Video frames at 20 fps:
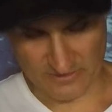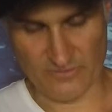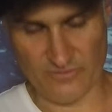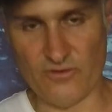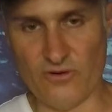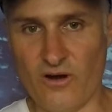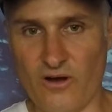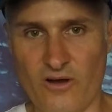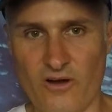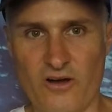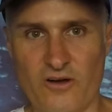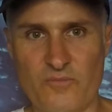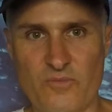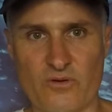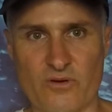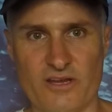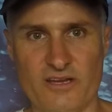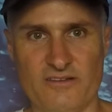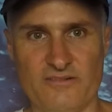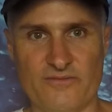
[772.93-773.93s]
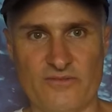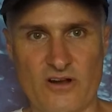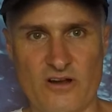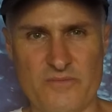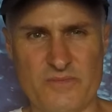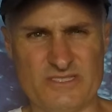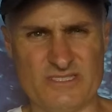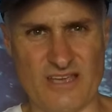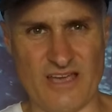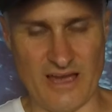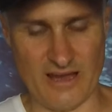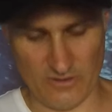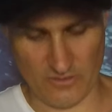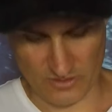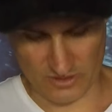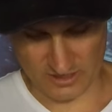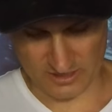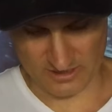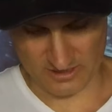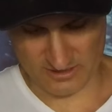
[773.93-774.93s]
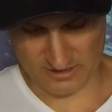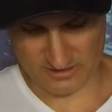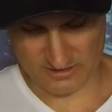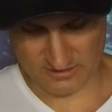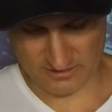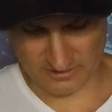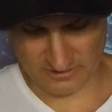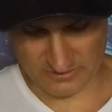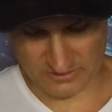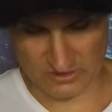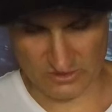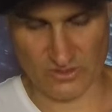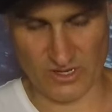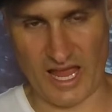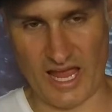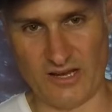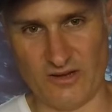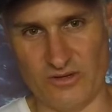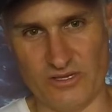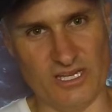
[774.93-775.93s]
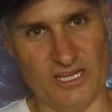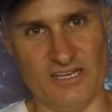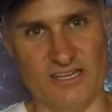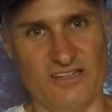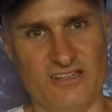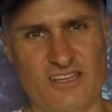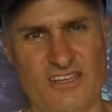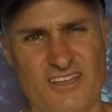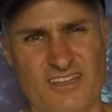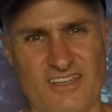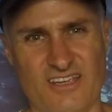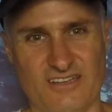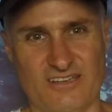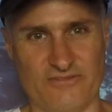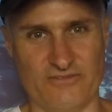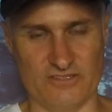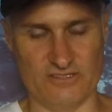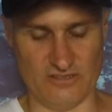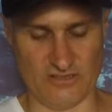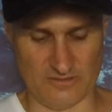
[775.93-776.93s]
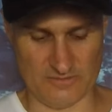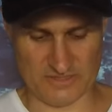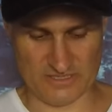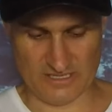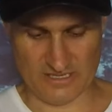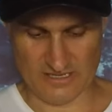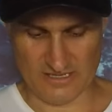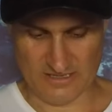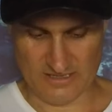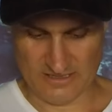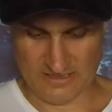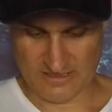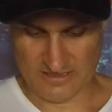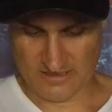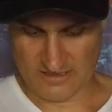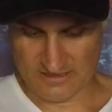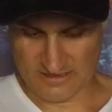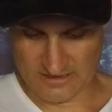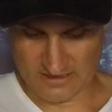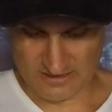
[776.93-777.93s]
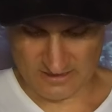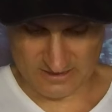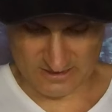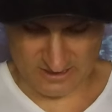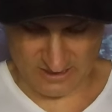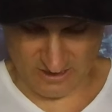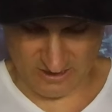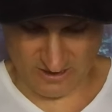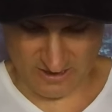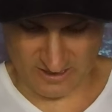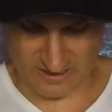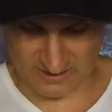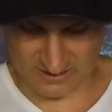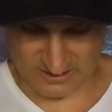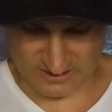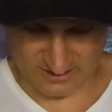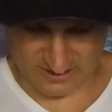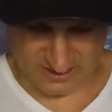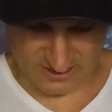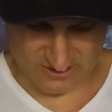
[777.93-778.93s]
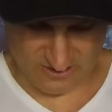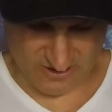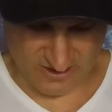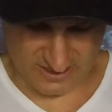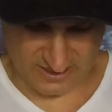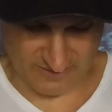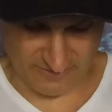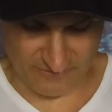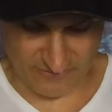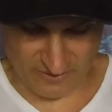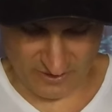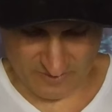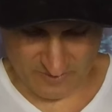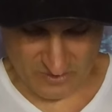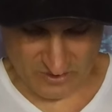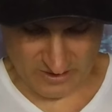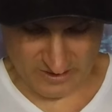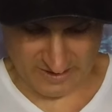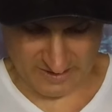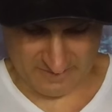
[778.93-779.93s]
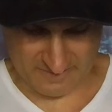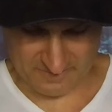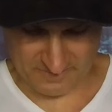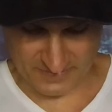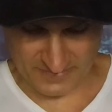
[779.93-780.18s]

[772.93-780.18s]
for marine environments. Aqua, I think it's called Aqua Need It. You can get different types. So it's designed to fit my